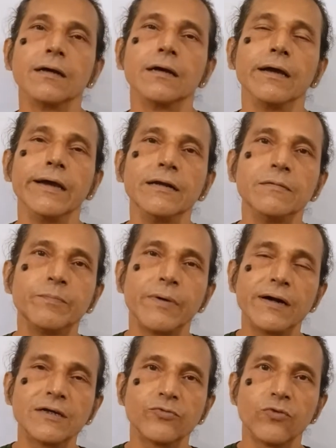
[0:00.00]
In
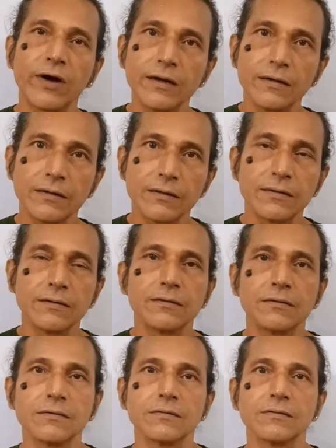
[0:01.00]
part 1
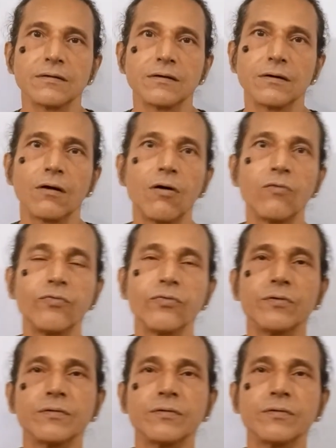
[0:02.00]
of